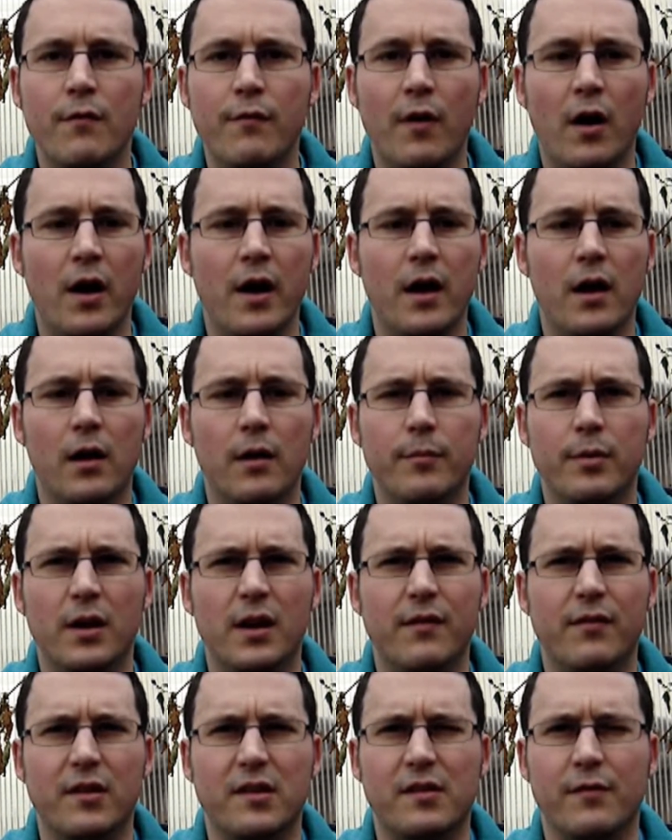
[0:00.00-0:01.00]
via, I
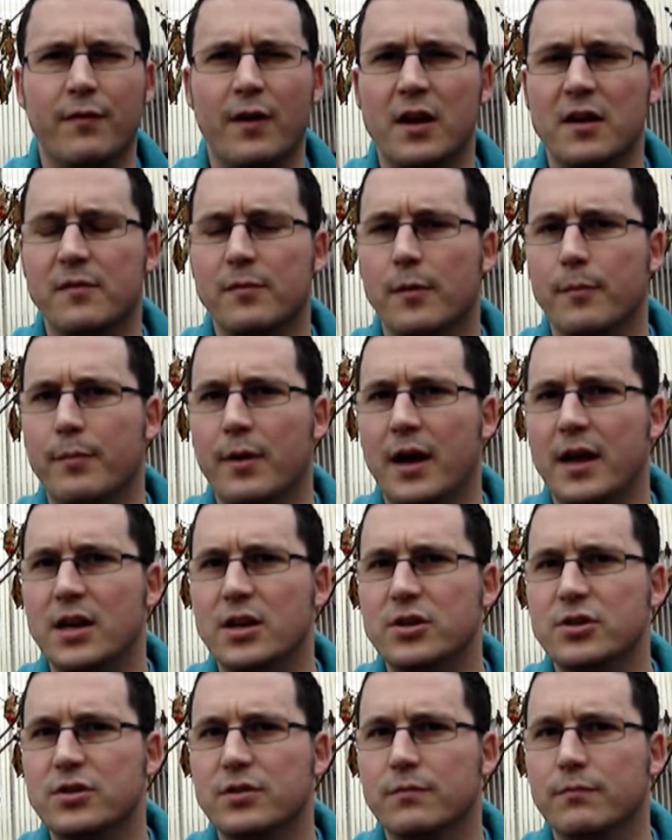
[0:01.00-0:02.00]
believe it's a Facebook
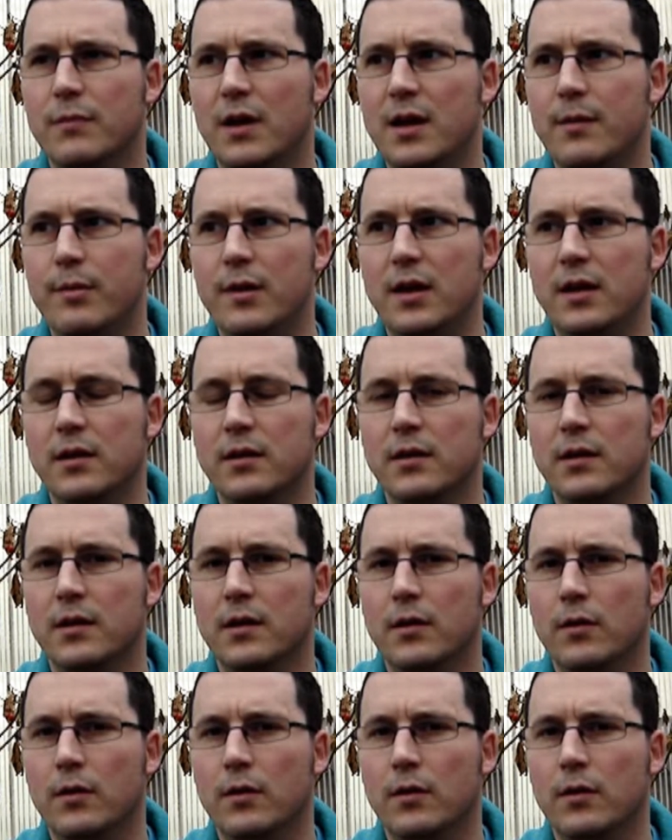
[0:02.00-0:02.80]
page maybe,